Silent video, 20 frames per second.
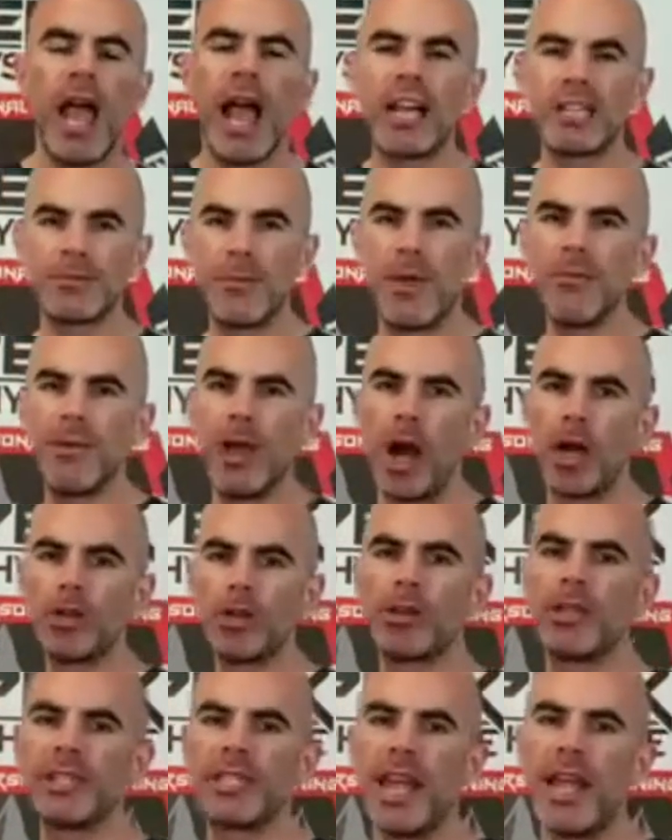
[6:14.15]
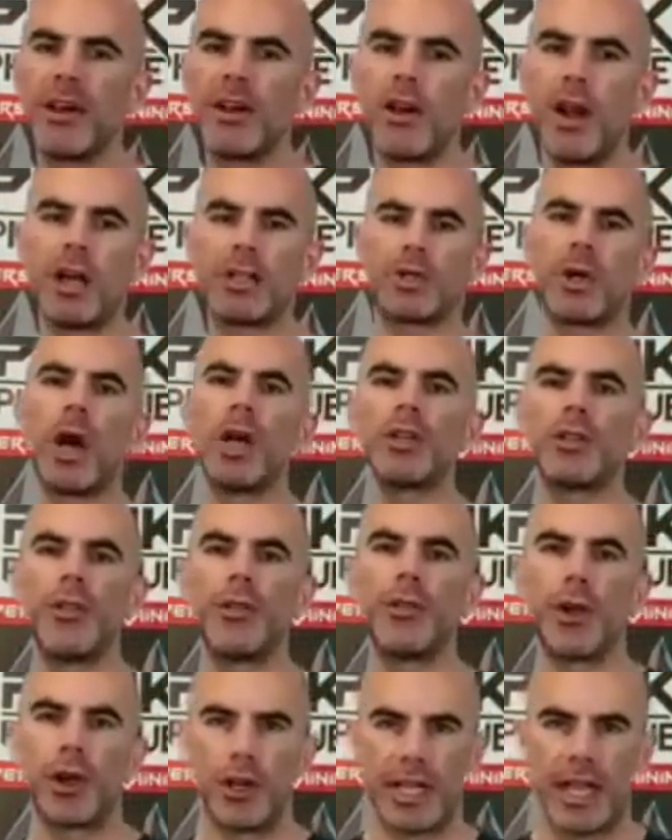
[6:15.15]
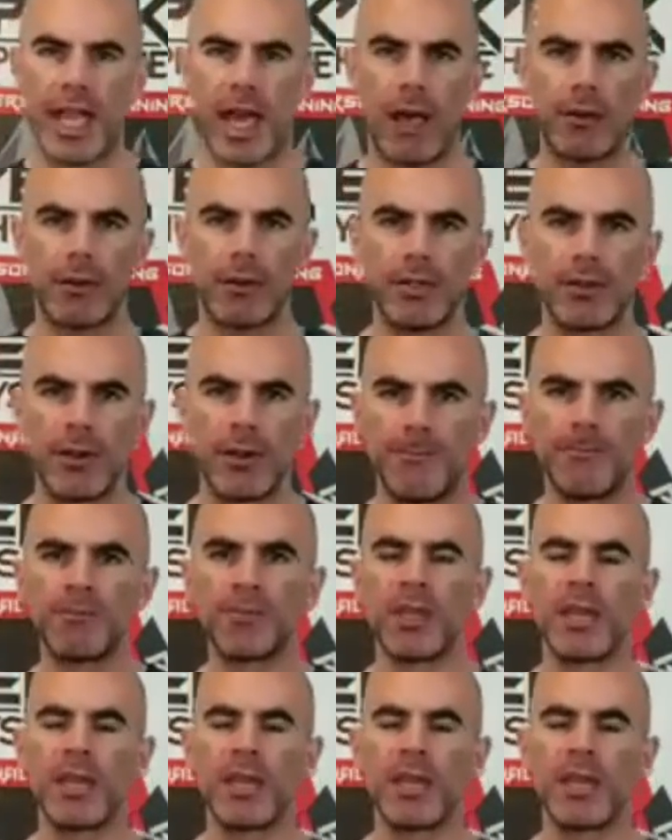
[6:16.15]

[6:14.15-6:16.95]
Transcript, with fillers: has maybe one hundred ten to one hundred thirty calories, right?